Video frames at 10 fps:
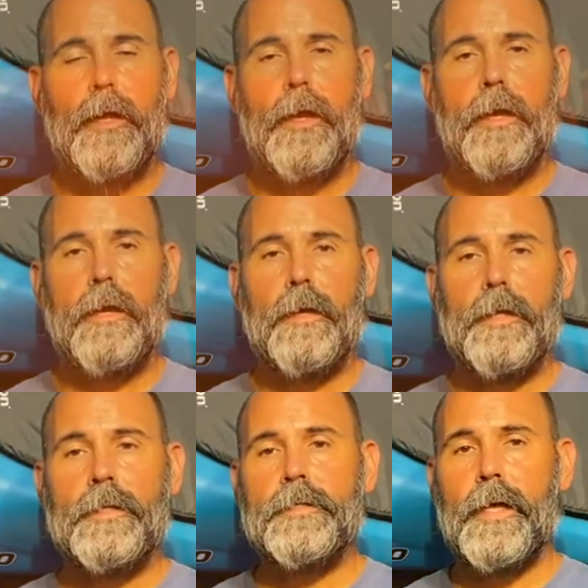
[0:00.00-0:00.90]
uh,
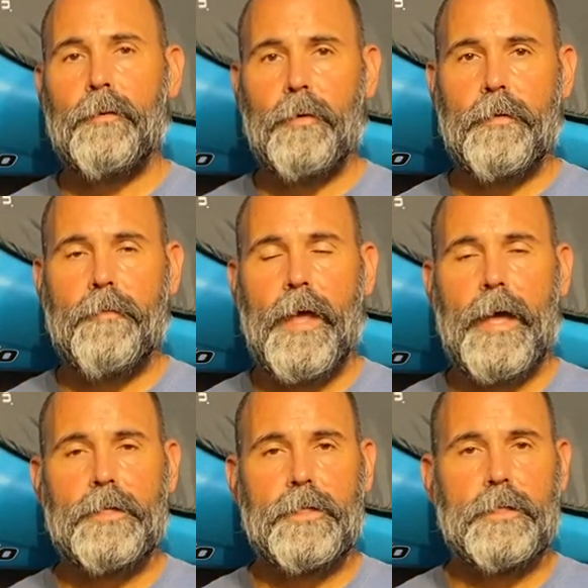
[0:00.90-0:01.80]
inside one of the
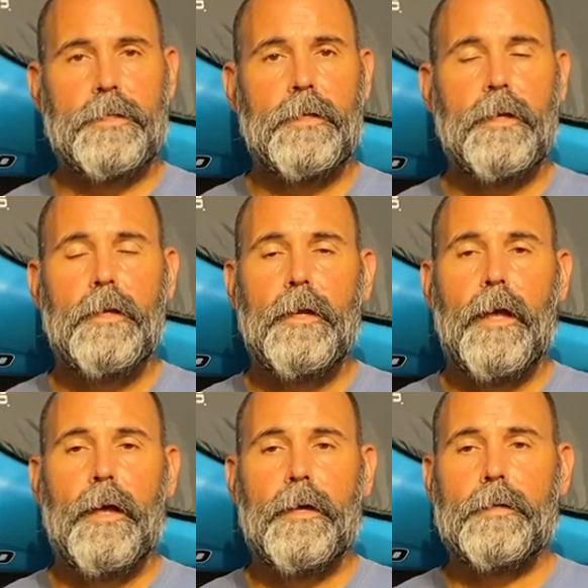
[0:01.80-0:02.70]
hatches
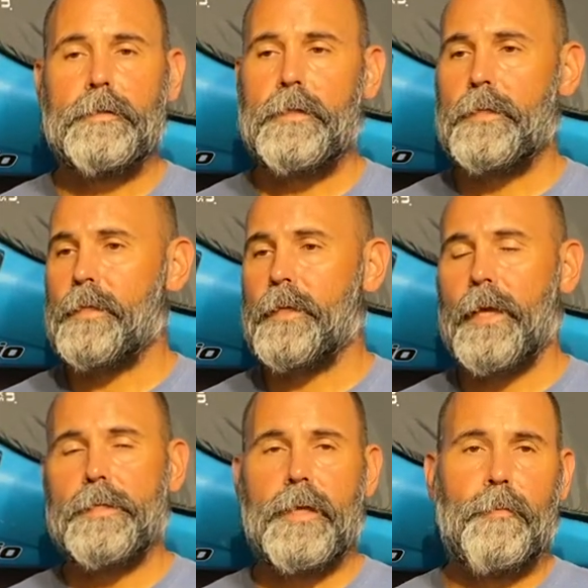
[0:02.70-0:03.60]
uh, just in
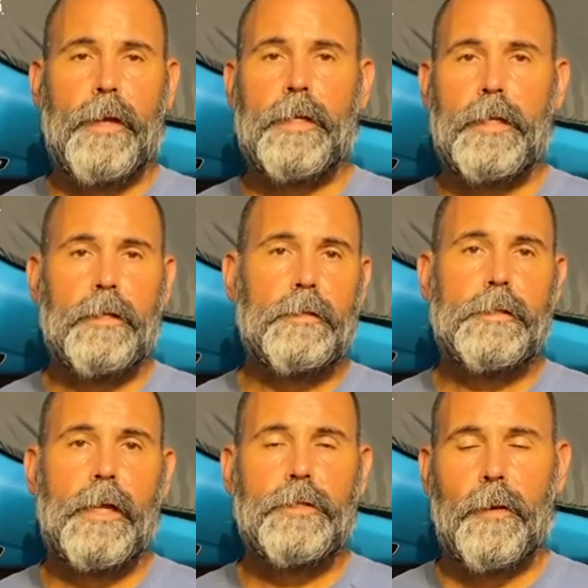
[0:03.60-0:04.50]
case I might need a little
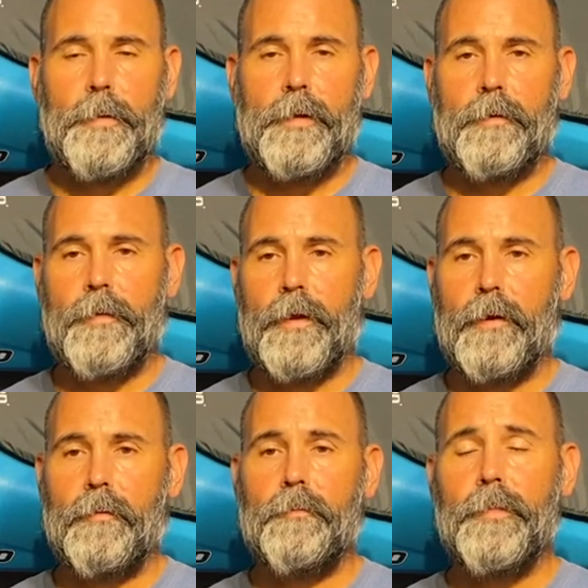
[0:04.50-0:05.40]
touch up here and
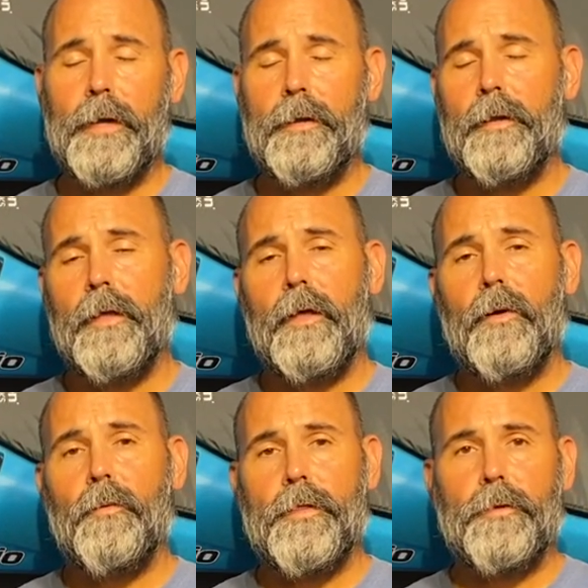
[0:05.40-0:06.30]
there. But
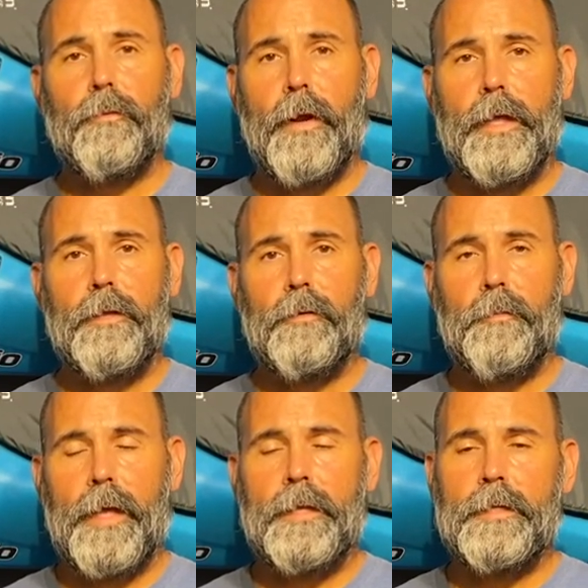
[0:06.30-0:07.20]
with the regular
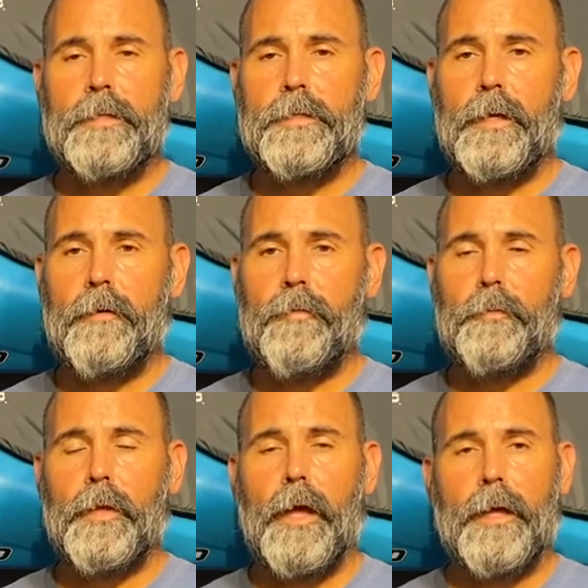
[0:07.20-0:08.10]
maintenance of
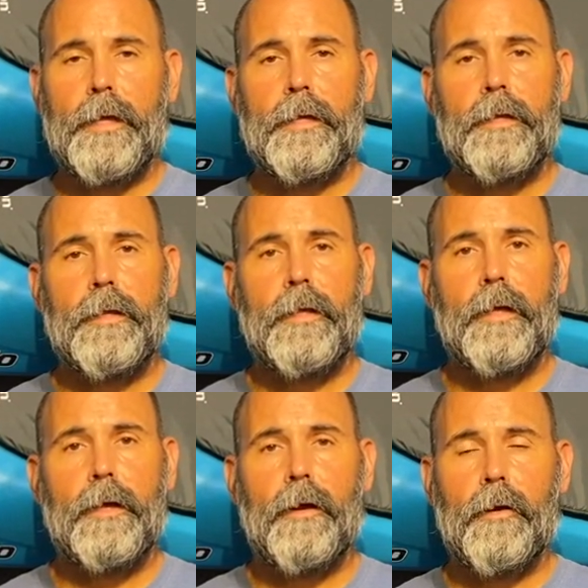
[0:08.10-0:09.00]
applying
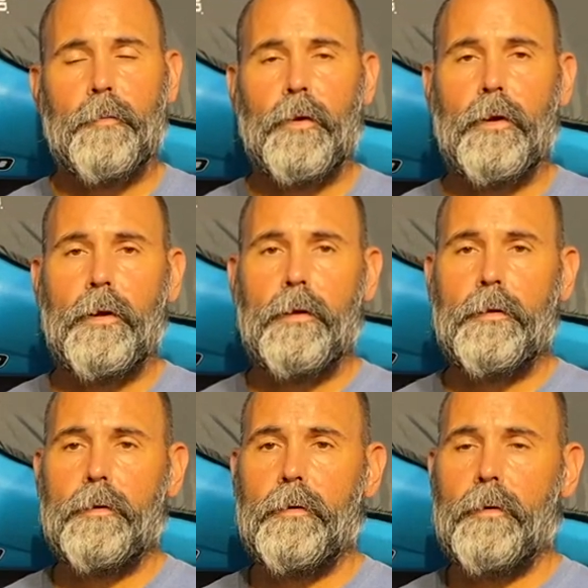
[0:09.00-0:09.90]
Armor
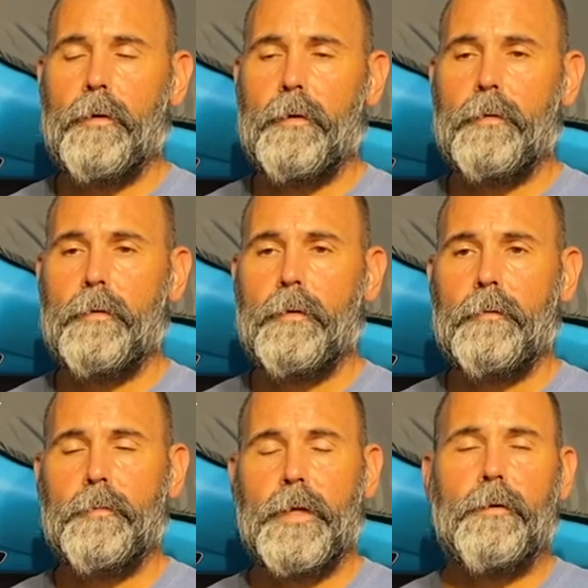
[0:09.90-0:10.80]
All
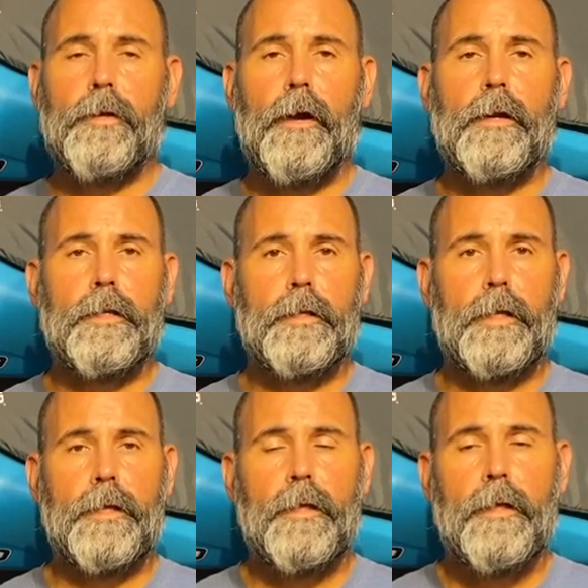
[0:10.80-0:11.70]

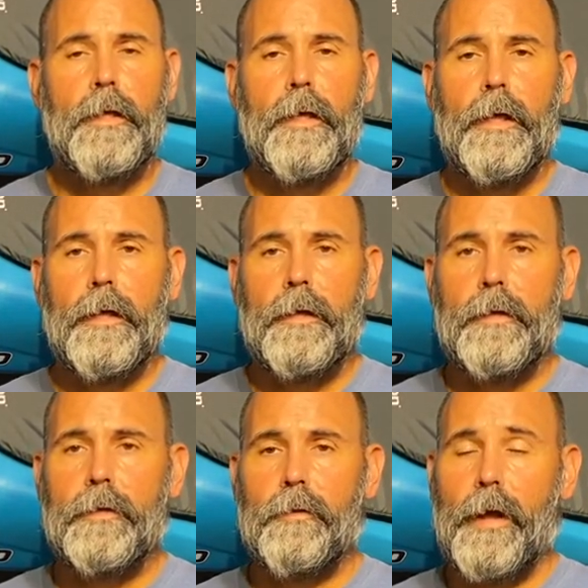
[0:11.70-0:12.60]
periodically,
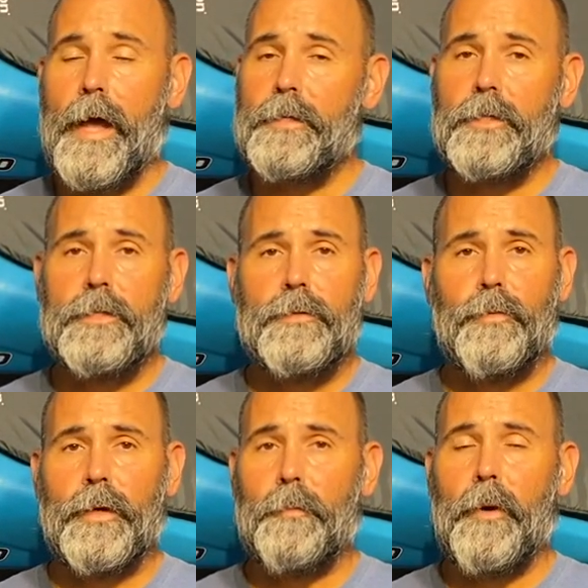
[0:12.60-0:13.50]
your
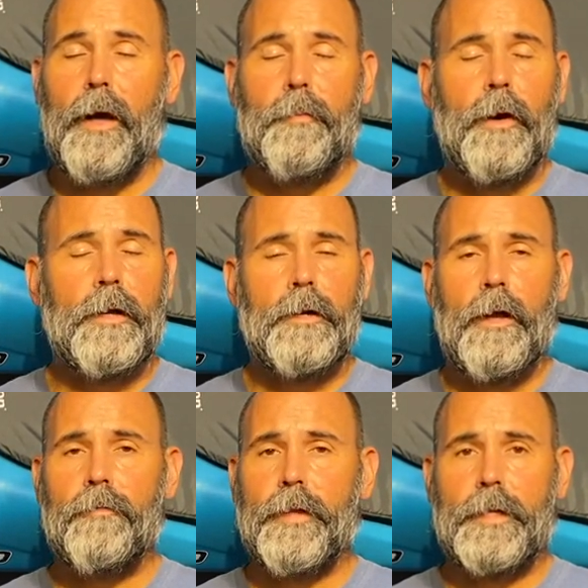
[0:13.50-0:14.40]
hatches will pop on and
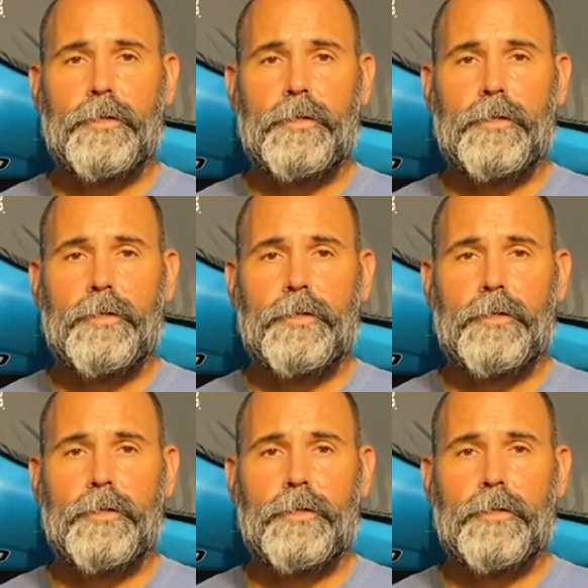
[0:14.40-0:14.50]
off like a